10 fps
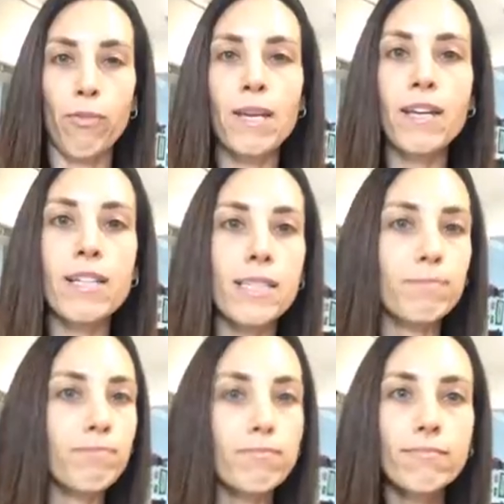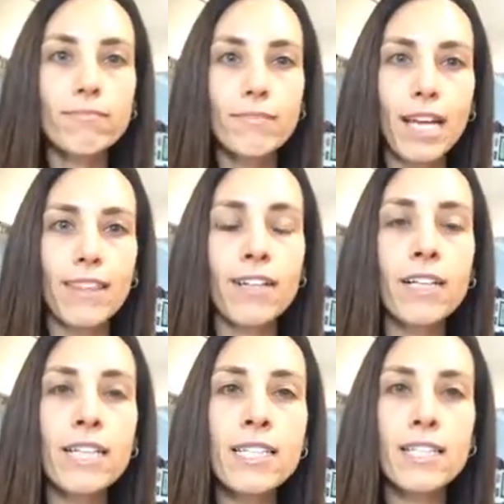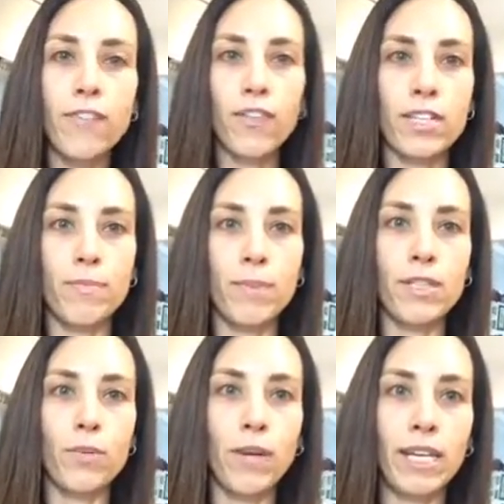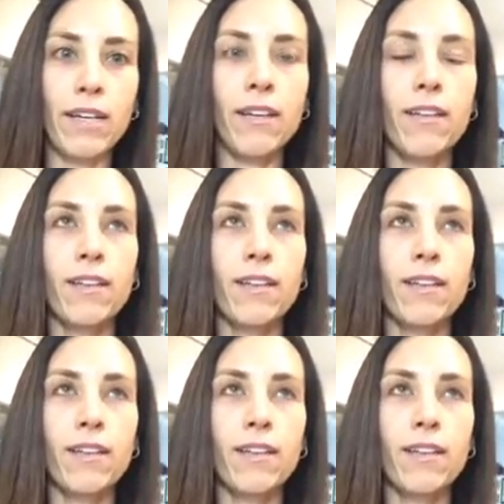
Because there is a difference between